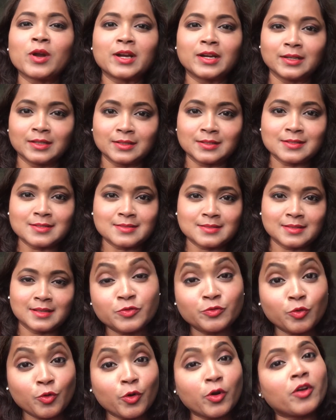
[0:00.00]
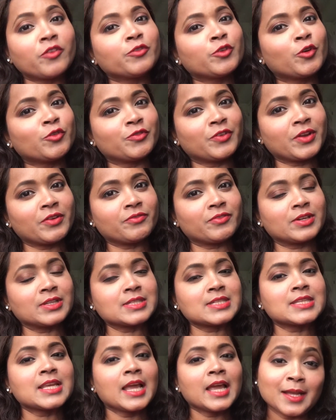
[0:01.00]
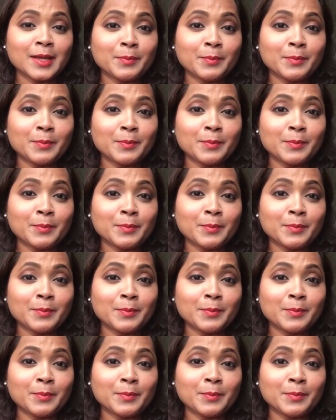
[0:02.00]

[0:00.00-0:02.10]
colors, 4 of your favorites,